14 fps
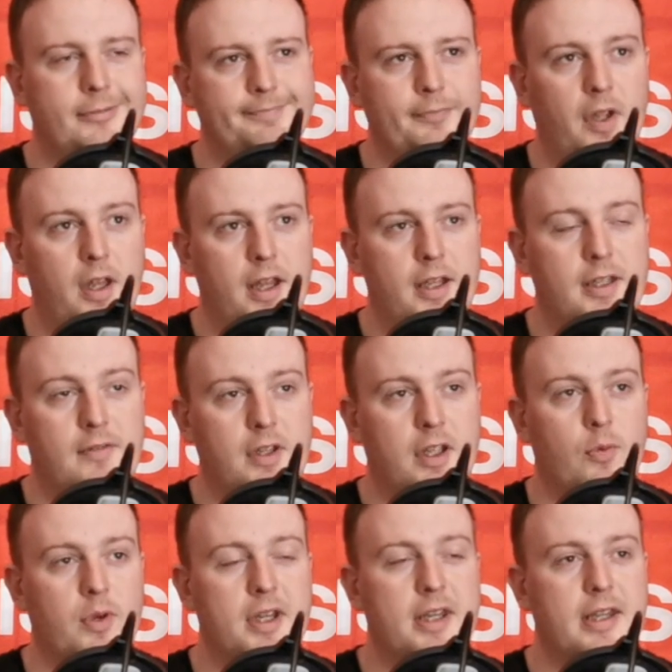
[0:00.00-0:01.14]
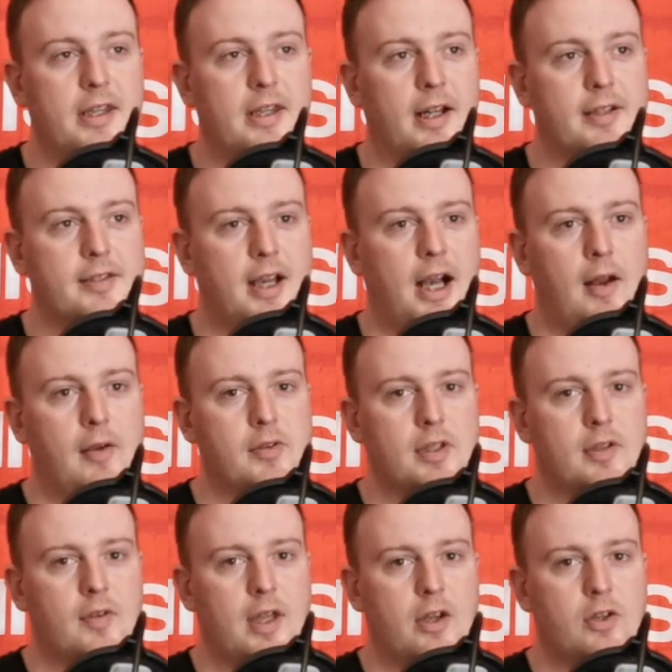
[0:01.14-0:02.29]
Yeah. Divock Origi at times
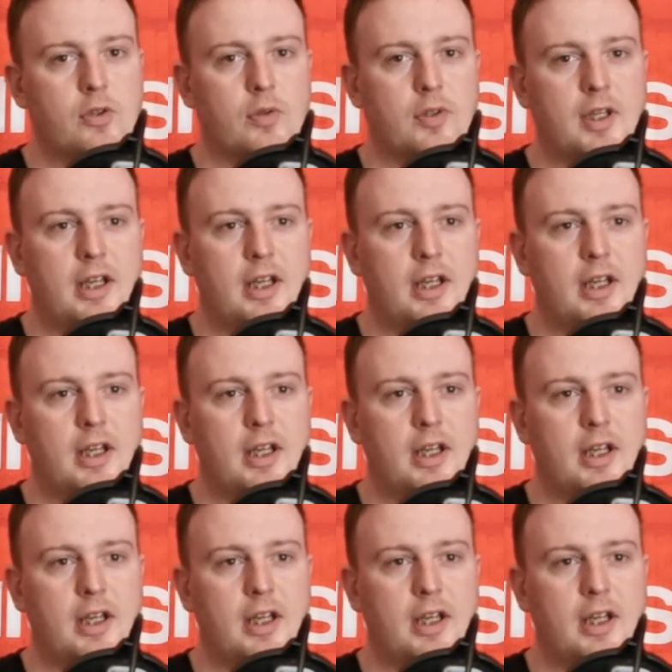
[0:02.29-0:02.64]
getting chucked in,